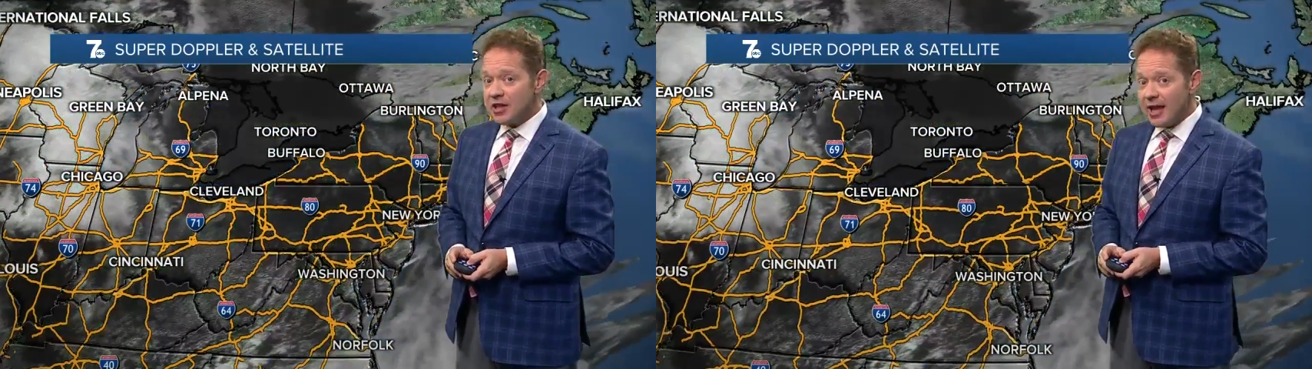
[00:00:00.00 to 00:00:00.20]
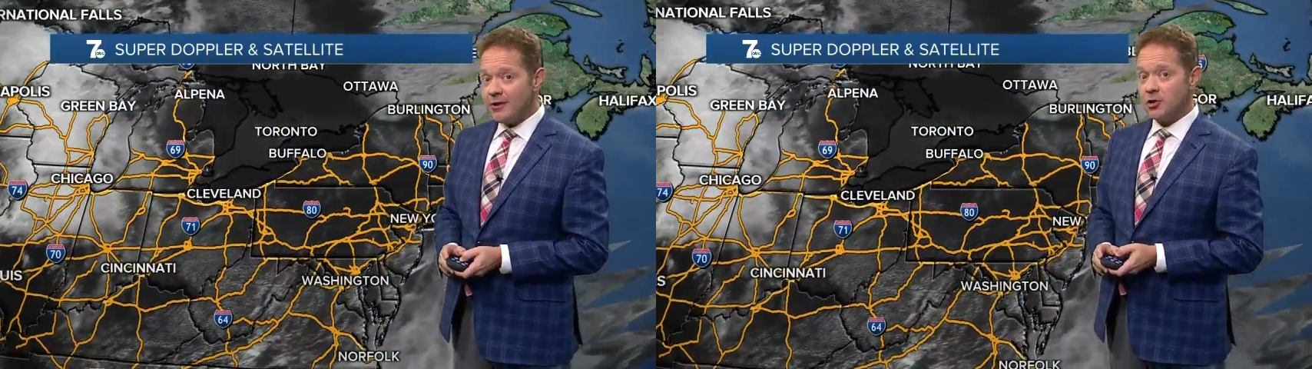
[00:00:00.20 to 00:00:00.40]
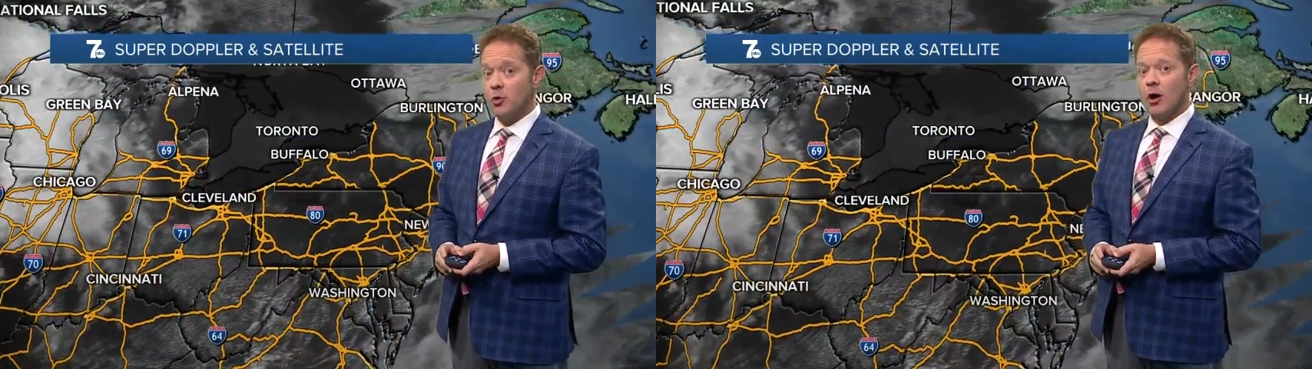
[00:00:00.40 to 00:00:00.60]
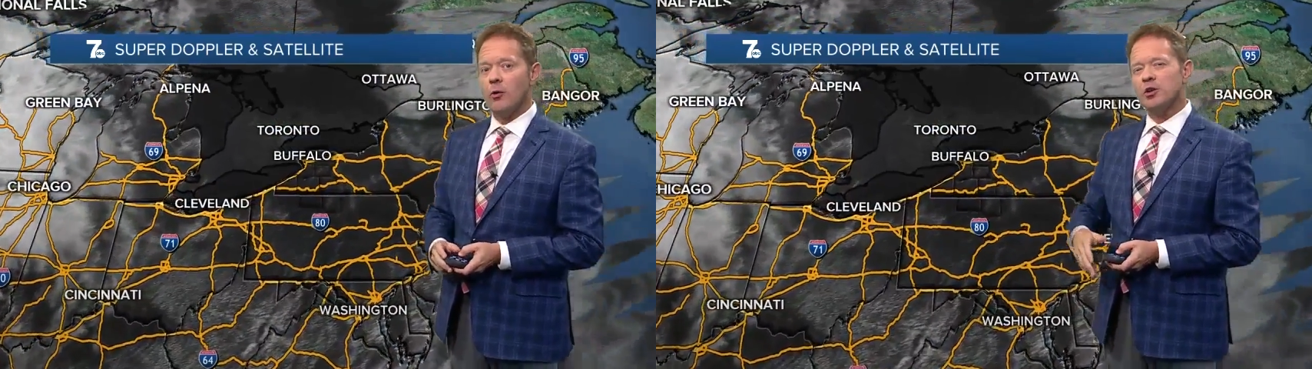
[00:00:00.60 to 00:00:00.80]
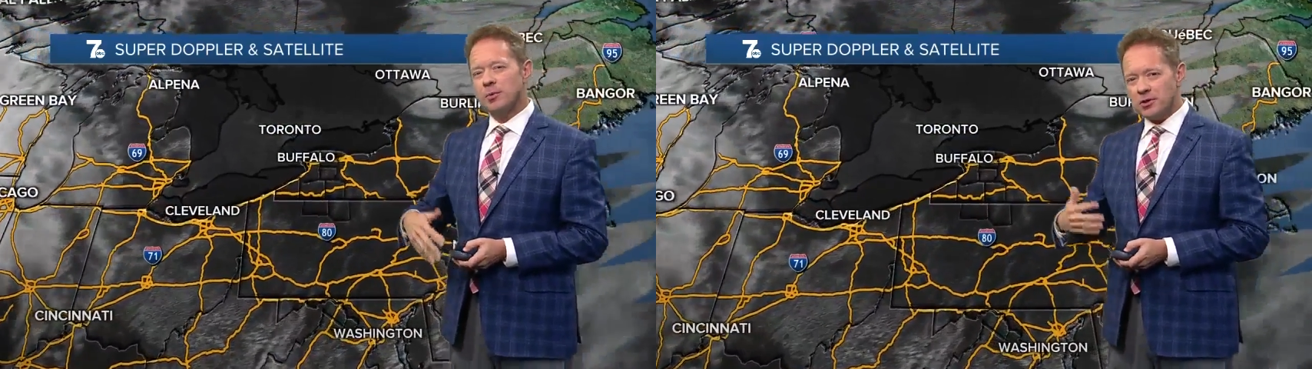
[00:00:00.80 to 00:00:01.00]
stay to our
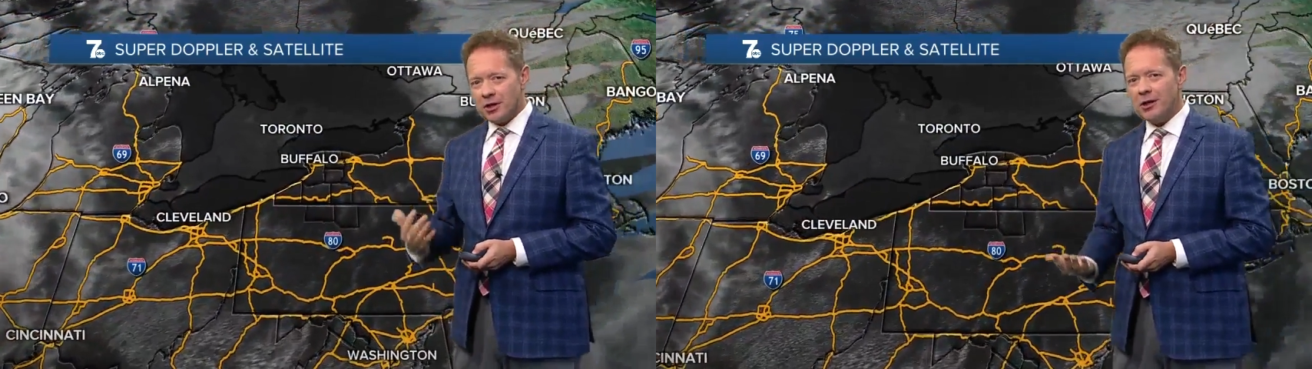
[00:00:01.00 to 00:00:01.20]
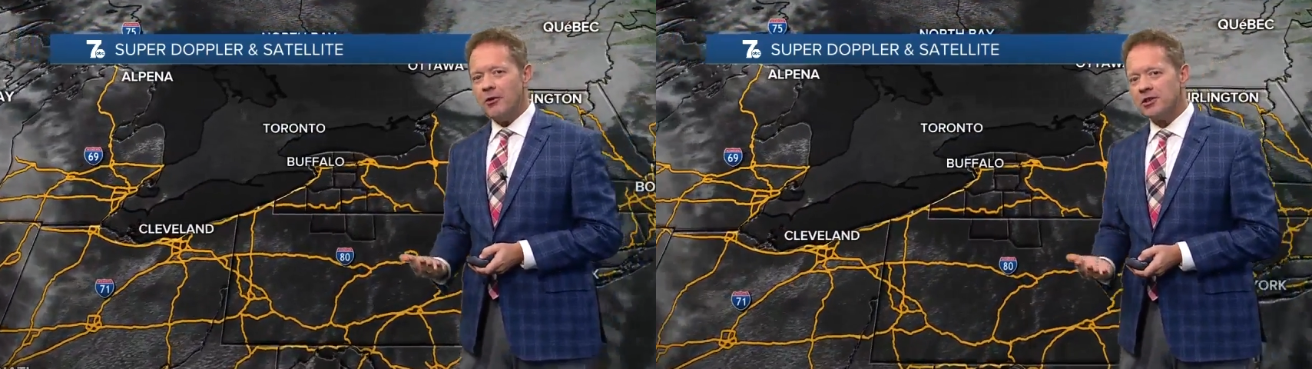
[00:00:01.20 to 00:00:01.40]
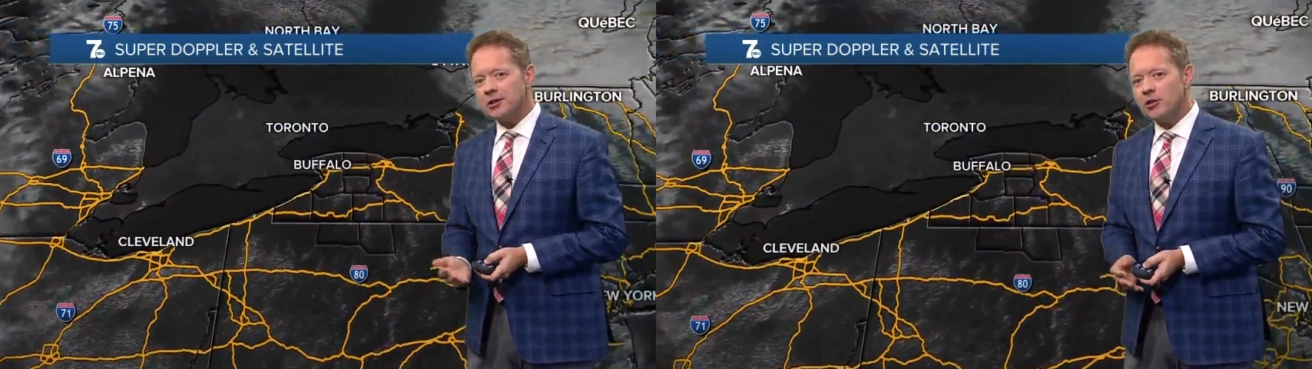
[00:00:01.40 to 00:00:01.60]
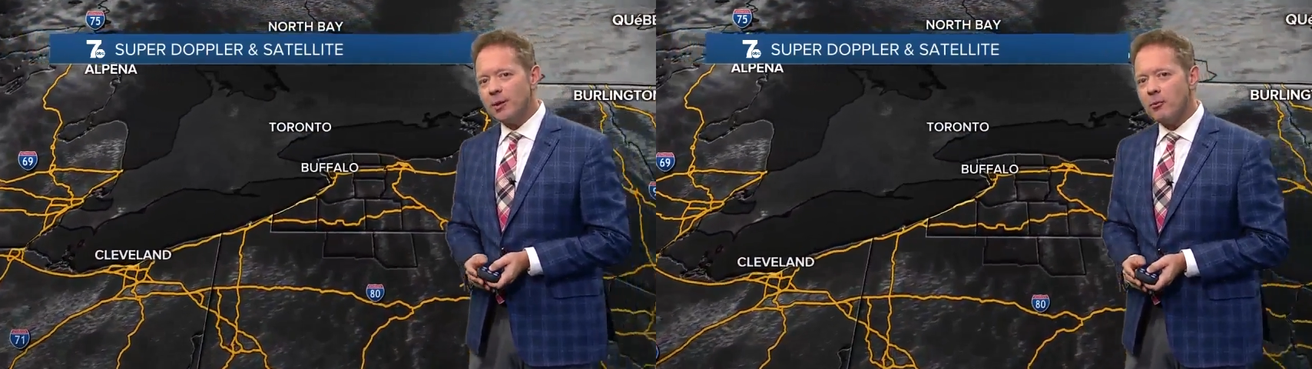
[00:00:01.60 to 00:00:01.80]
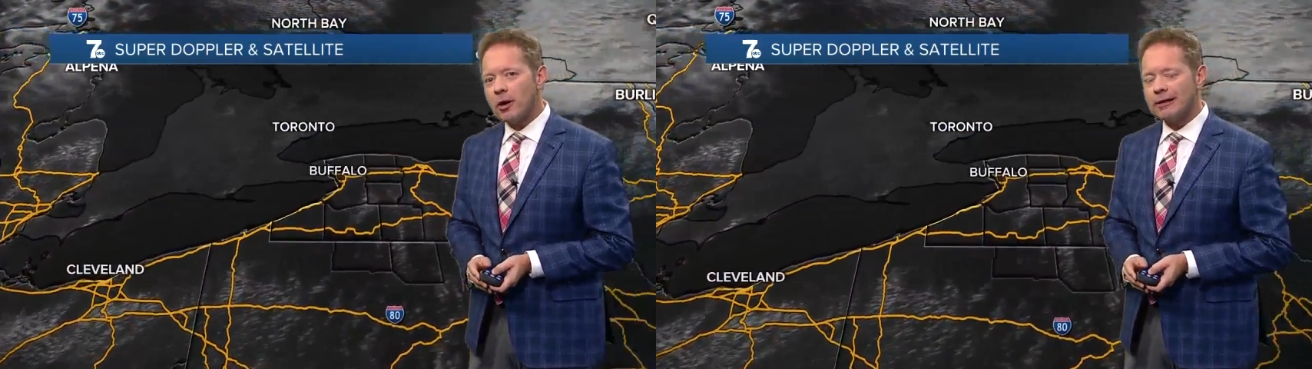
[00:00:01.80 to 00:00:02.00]
west, but you're going to notice a little
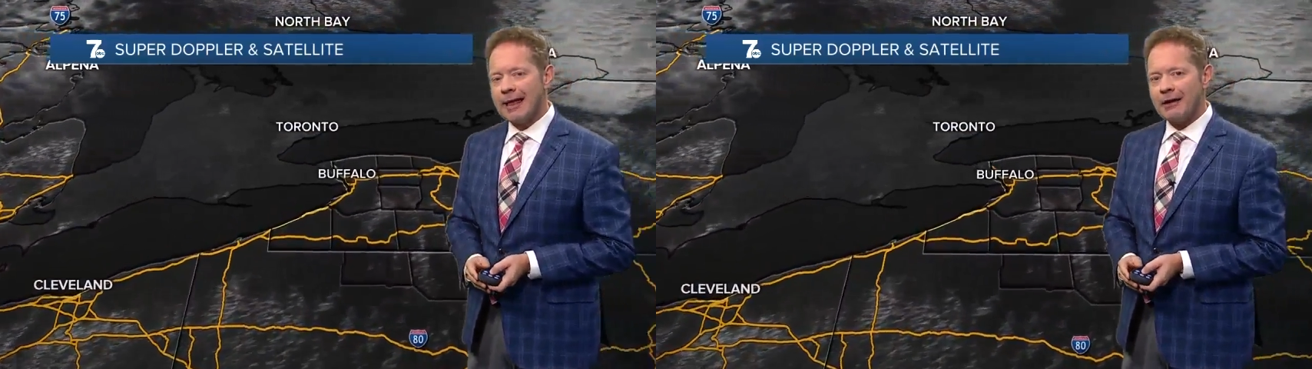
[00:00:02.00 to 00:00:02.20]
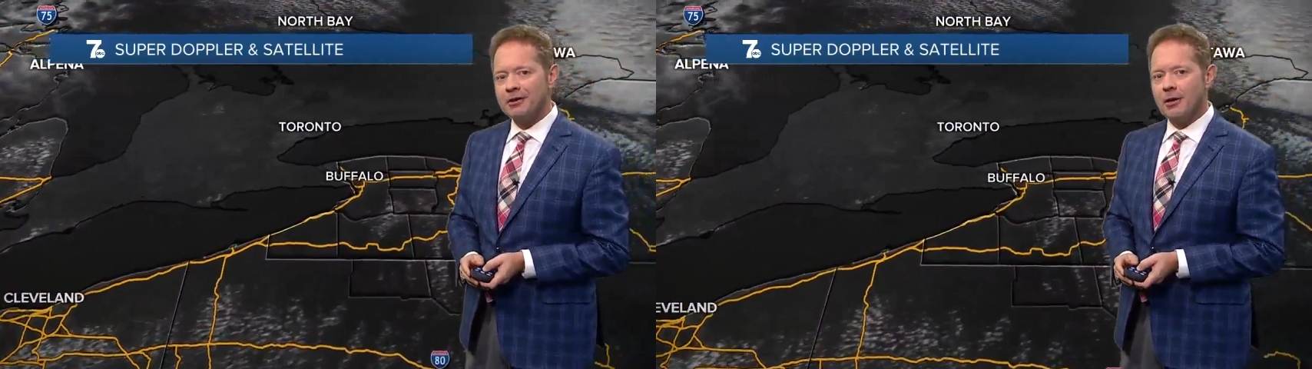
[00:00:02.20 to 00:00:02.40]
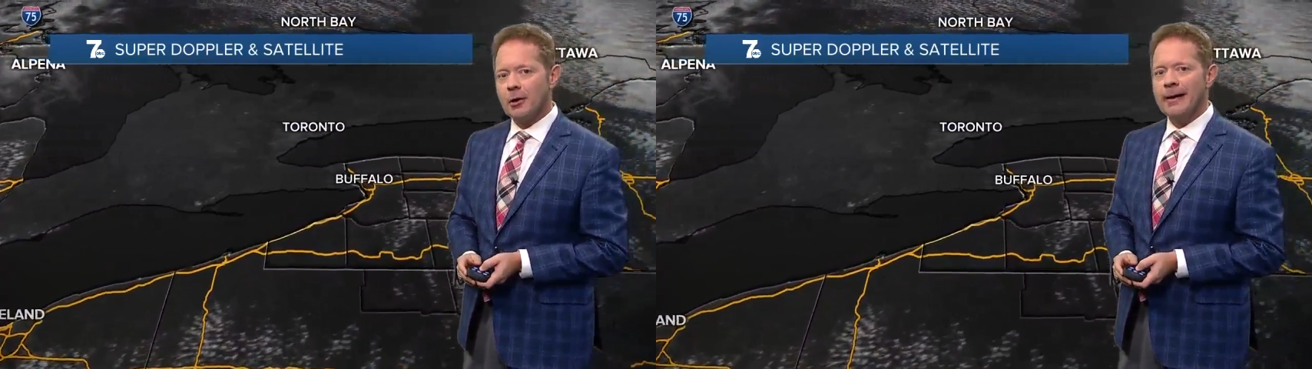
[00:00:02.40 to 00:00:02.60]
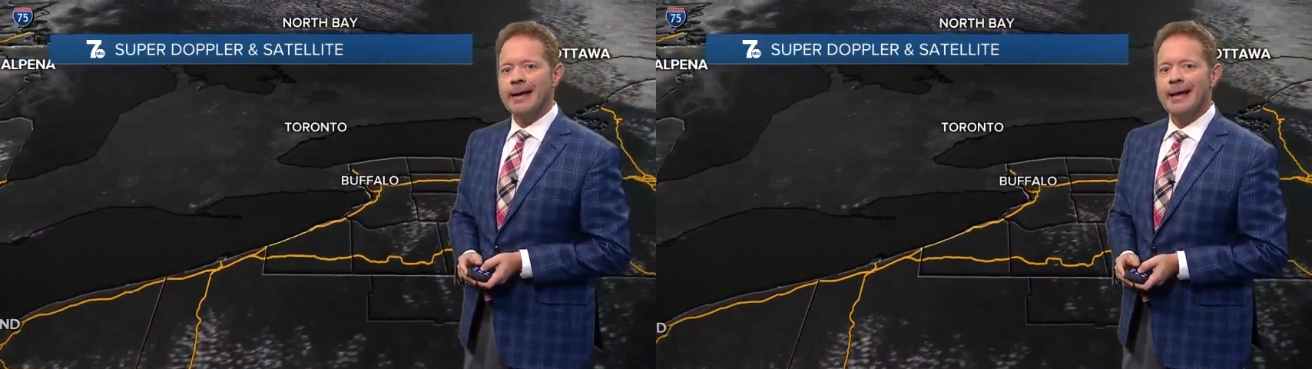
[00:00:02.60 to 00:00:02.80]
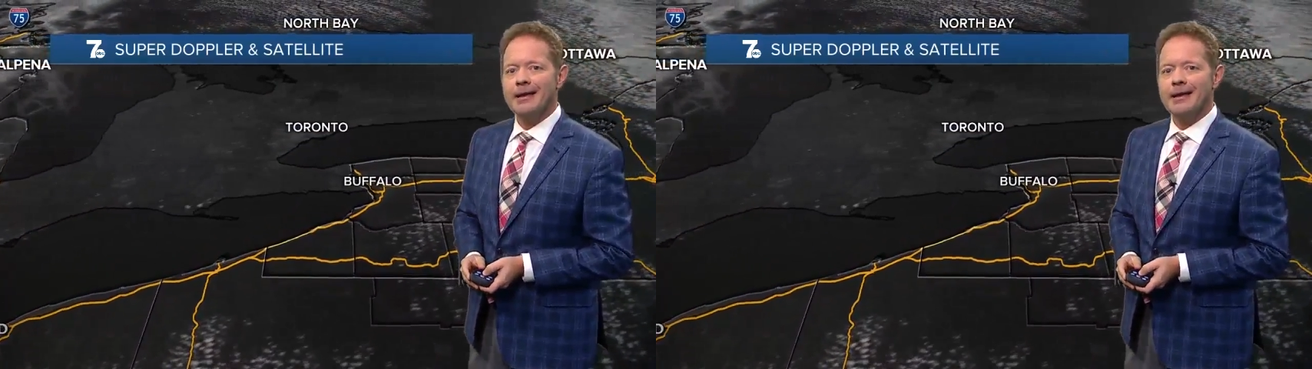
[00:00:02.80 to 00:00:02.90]
bit more cloud cover